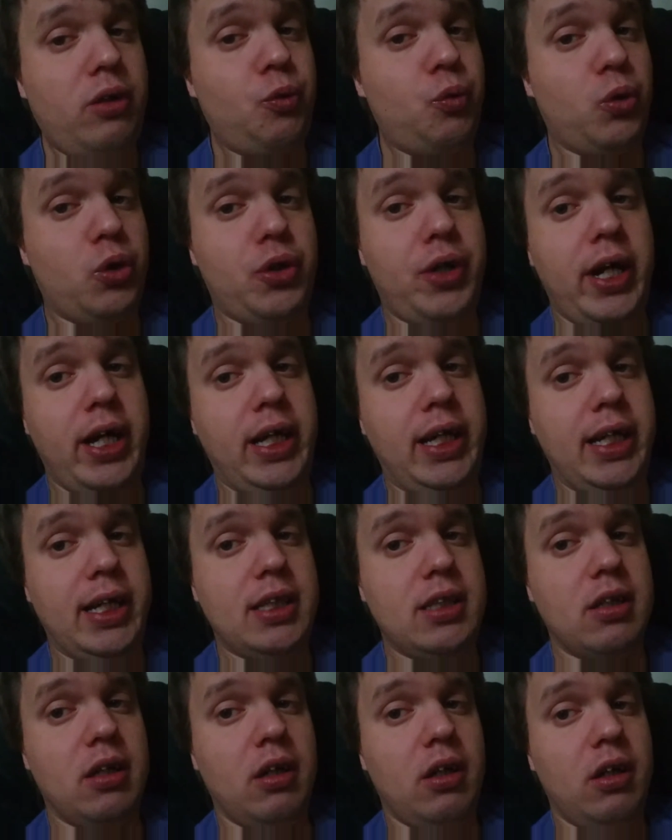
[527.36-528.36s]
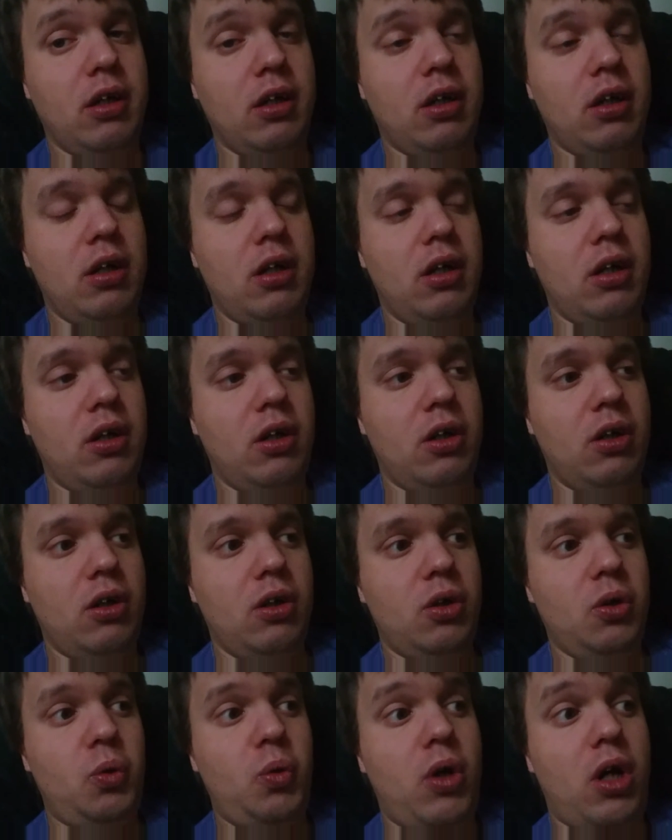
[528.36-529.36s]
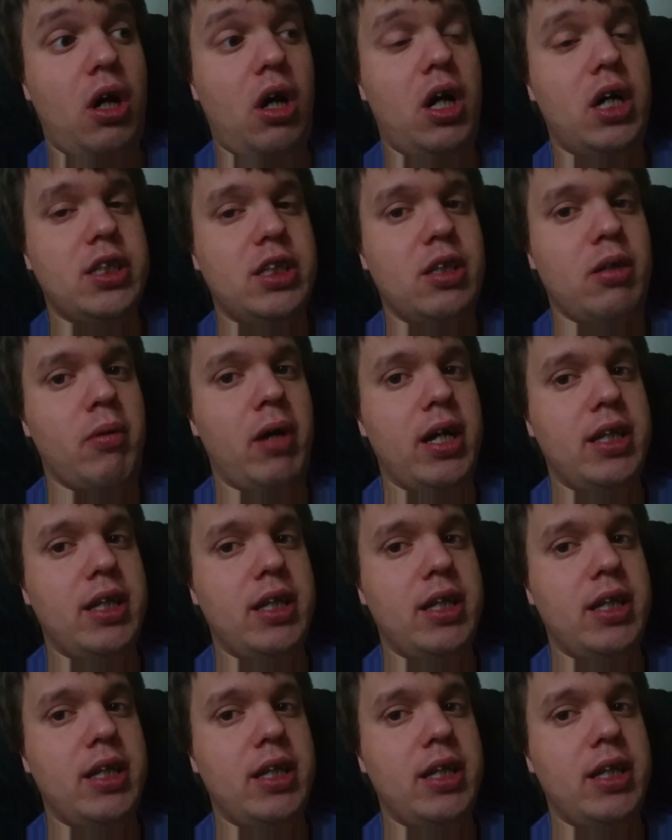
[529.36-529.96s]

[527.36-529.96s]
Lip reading: were great kids, who are awesome.